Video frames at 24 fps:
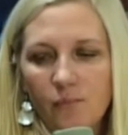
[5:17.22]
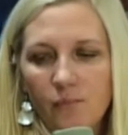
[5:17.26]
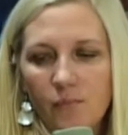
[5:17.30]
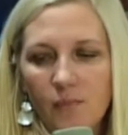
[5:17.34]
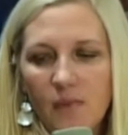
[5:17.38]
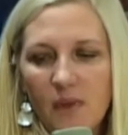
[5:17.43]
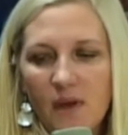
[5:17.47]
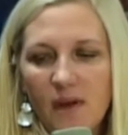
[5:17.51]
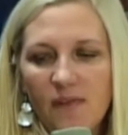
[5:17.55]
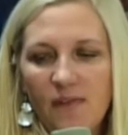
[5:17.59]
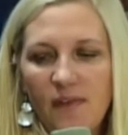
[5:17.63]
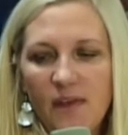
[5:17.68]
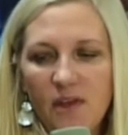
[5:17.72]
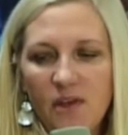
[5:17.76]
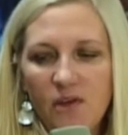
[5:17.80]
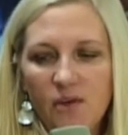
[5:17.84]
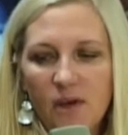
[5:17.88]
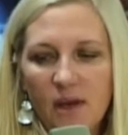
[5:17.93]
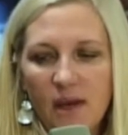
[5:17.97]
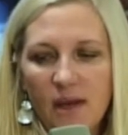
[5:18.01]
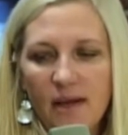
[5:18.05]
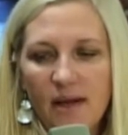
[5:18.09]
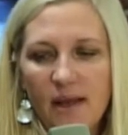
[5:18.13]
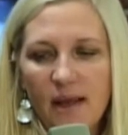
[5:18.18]
And I think you
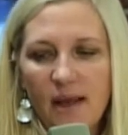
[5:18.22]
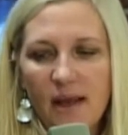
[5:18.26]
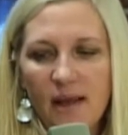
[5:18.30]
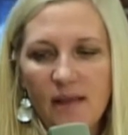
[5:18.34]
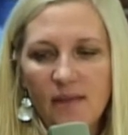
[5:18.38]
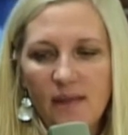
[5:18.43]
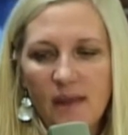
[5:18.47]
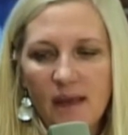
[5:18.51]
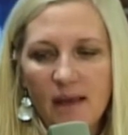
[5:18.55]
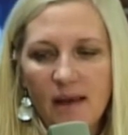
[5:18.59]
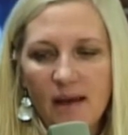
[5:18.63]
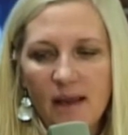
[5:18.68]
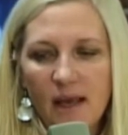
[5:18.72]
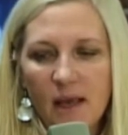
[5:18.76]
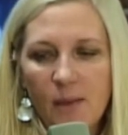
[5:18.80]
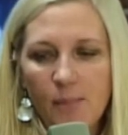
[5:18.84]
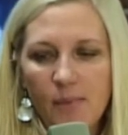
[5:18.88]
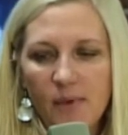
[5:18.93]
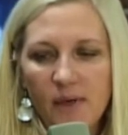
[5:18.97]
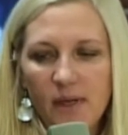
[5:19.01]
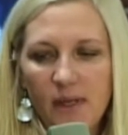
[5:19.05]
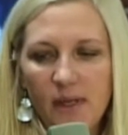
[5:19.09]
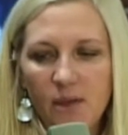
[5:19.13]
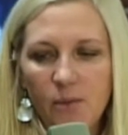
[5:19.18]
kind of had that
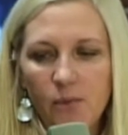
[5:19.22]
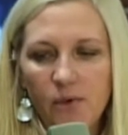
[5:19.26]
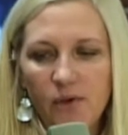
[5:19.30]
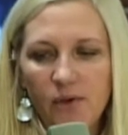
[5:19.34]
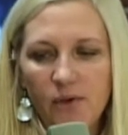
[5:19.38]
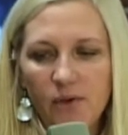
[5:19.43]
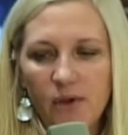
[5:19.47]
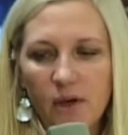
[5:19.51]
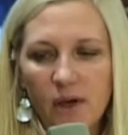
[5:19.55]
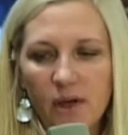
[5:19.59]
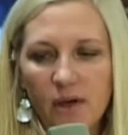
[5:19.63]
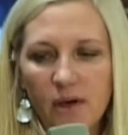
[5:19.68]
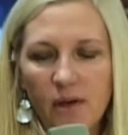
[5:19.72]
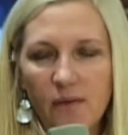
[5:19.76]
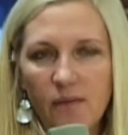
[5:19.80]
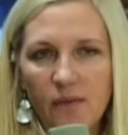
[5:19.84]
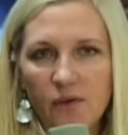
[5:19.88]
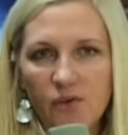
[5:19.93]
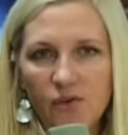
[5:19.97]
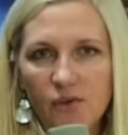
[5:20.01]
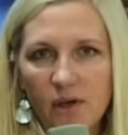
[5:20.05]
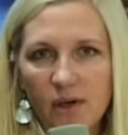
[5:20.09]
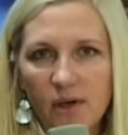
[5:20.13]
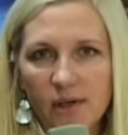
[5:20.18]
happening where you got on the
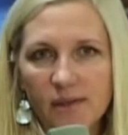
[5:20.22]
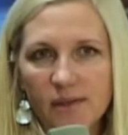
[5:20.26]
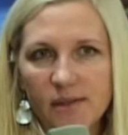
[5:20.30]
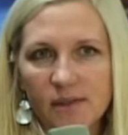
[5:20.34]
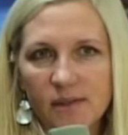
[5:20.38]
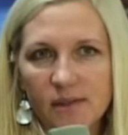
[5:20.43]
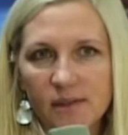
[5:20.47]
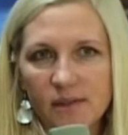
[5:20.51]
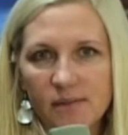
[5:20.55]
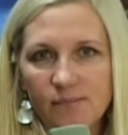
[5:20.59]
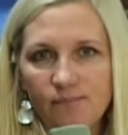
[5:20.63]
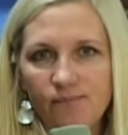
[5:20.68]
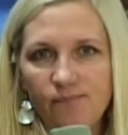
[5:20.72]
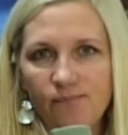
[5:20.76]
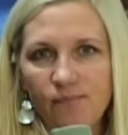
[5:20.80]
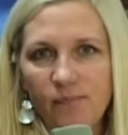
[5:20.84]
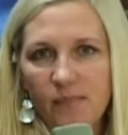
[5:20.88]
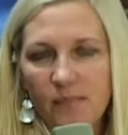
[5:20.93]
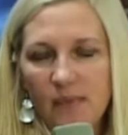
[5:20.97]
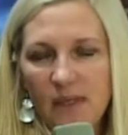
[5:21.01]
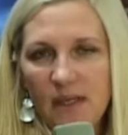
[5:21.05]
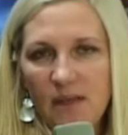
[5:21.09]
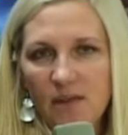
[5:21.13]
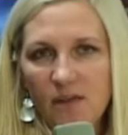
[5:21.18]
drugs because
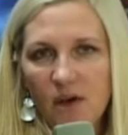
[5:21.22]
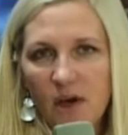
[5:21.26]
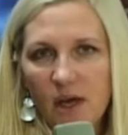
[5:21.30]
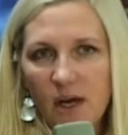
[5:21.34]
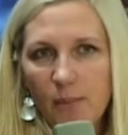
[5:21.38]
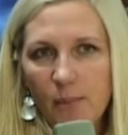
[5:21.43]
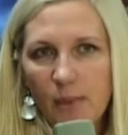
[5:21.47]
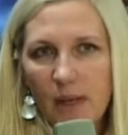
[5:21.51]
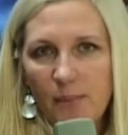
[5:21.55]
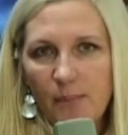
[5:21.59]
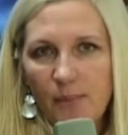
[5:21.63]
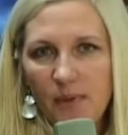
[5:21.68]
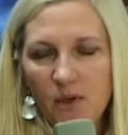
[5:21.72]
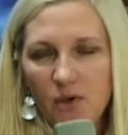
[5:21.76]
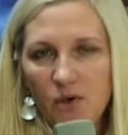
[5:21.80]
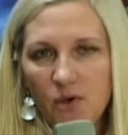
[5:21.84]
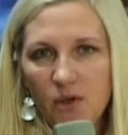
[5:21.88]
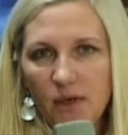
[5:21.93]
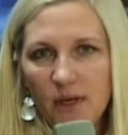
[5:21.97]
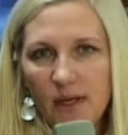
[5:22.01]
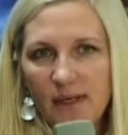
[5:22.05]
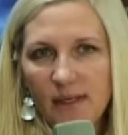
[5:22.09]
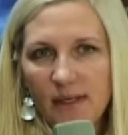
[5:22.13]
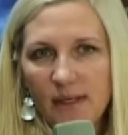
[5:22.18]
he thought it might be a
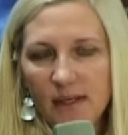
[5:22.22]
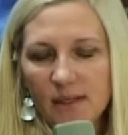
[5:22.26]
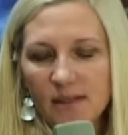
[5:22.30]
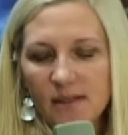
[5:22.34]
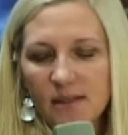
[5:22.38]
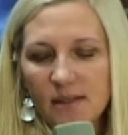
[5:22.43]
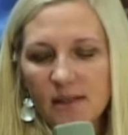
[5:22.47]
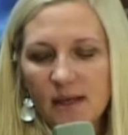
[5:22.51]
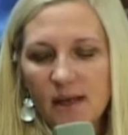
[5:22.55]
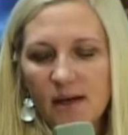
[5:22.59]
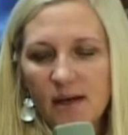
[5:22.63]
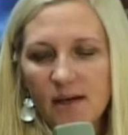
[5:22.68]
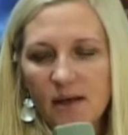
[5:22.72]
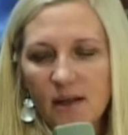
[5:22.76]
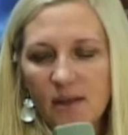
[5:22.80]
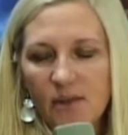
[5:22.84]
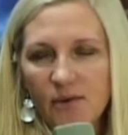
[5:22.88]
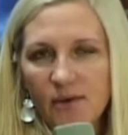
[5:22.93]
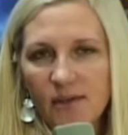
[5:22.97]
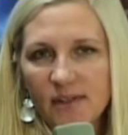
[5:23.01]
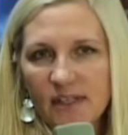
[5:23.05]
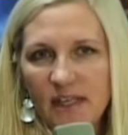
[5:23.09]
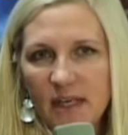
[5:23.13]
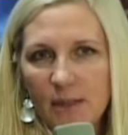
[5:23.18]
good idea. Isn't that
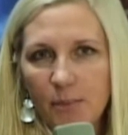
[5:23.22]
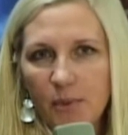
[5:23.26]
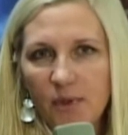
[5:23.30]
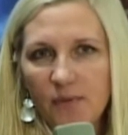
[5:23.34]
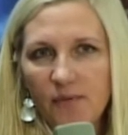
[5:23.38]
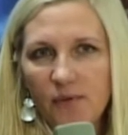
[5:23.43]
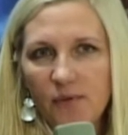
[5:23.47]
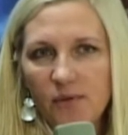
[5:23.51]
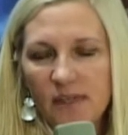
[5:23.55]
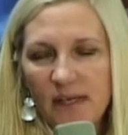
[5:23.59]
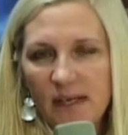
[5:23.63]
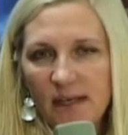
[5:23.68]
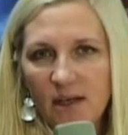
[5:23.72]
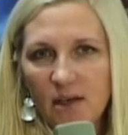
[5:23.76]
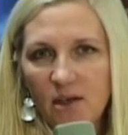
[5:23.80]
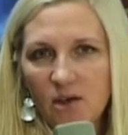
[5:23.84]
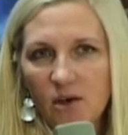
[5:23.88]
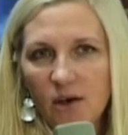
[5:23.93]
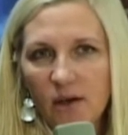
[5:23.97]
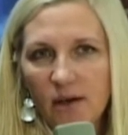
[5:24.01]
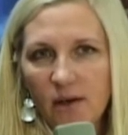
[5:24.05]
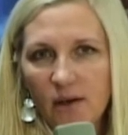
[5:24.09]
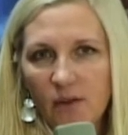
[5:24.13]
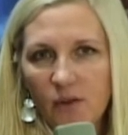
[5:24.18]
another example of you taking
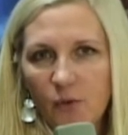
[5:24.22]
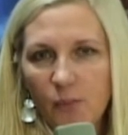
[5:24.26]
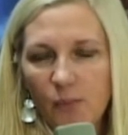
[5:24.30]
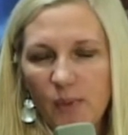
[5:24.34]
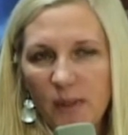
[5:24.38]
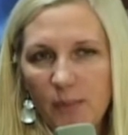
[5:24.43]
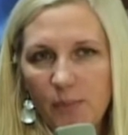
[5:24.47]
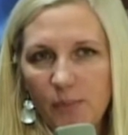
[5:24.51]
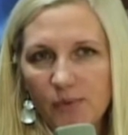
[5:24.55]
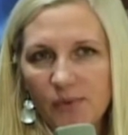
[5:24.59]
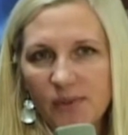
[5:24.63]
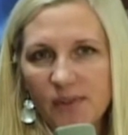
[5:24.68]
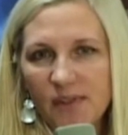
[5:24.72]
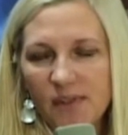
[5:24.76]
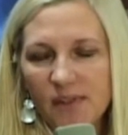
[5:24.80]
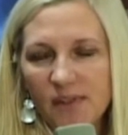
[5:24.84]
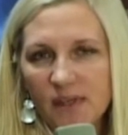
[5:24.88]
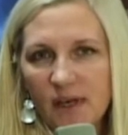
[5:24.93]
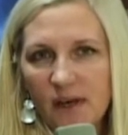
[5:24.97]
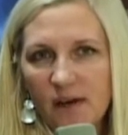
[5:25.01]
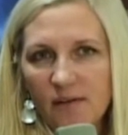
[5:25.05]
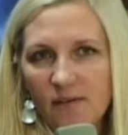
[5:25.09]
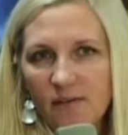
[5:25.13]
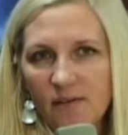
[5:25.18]
on other people's
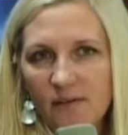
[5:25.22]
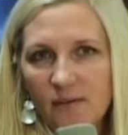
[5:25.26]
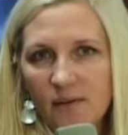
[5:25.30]
stuff?